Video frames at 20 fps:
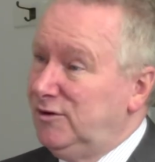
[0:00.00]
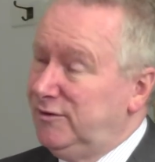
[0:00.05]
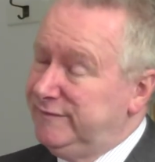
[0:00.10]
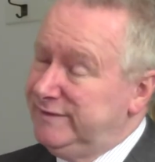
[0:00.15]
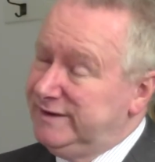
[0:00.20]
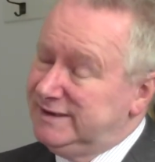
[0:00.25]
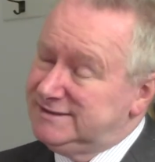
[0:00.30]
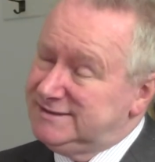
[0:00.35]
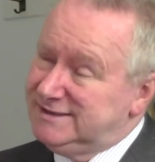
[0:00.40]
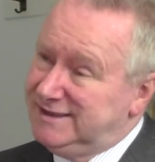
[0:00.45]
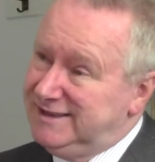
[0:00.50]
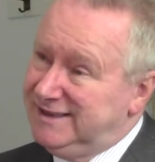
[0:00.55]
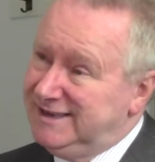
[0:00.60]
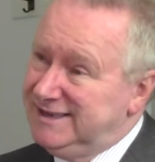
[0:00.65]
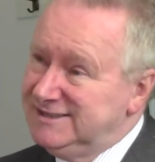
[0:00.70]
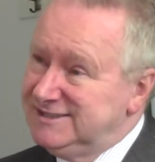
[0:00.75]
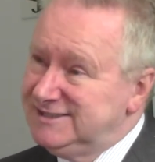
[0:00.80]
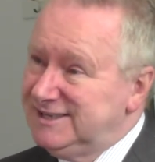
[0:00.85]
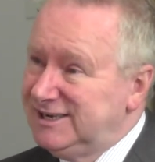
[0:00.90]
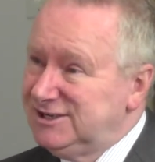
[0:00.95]
Obviously, the
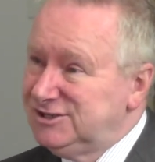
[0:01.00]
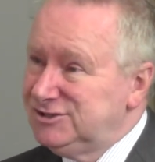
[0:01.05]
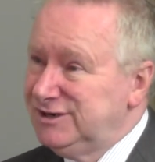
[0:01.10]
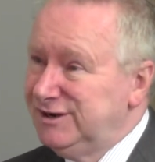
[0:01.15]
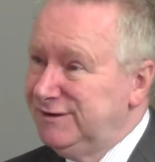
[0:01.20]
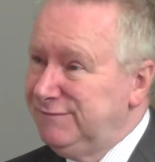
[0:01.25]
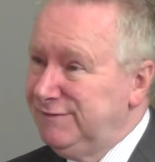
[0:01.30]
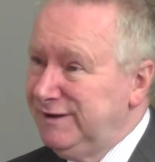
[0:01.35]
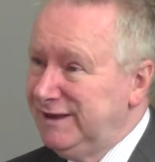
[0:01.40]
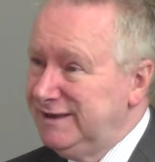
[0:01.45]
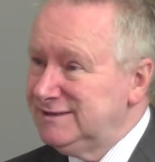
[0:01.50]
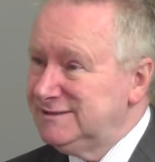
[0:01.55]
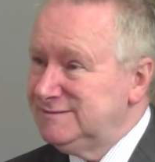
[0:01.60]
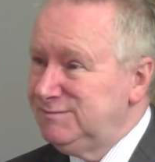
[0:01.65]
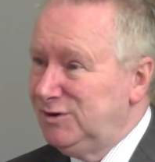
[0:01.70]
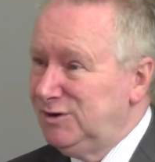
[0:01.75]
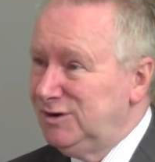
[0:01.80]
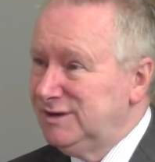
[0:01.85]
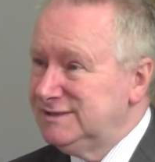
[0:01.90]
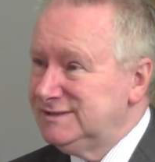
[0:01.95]
concessionary fares
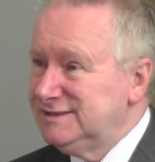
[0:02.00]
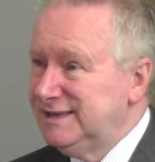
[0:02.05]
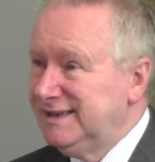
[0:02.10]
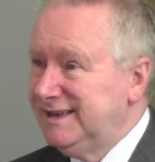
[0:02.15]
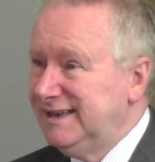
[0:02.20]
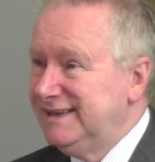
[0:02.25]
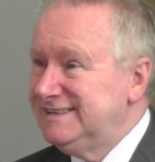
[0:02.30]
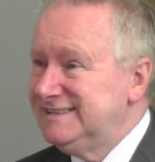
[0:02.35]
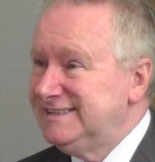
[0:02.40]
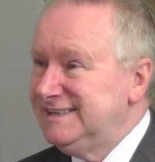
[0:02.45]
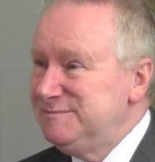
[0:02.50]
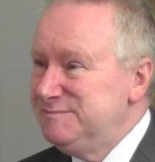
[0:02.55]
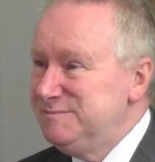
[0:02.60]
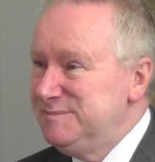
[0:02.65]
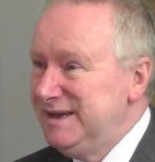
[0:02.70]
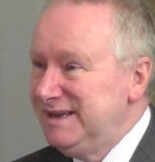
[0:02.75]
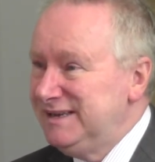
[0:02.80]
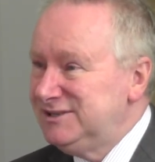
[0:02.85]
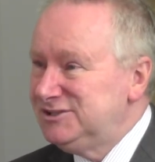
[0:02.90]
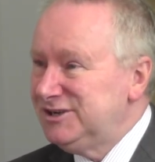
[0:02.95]
policy is a
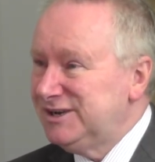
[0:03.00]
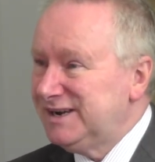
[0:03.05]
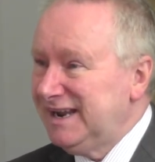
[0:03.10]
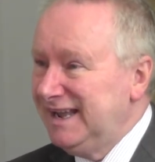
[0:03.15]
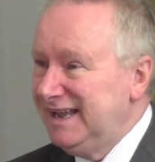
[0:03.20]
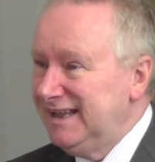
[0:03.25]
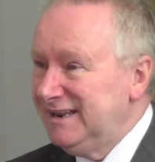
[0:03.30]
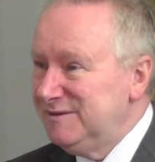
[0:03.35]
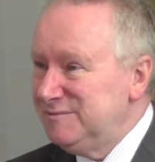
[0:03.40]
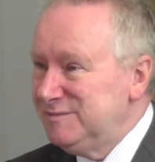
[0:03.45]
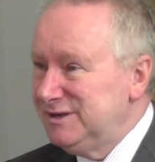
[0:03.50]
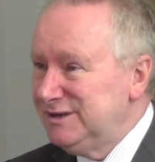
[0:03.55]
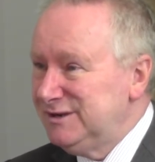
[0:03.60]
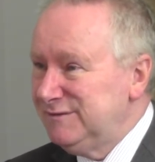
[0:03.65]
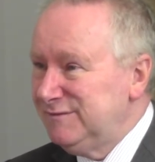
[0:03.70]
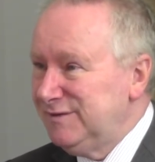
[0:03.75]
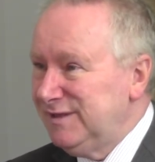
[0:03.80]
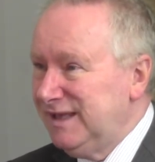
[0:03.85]
major element of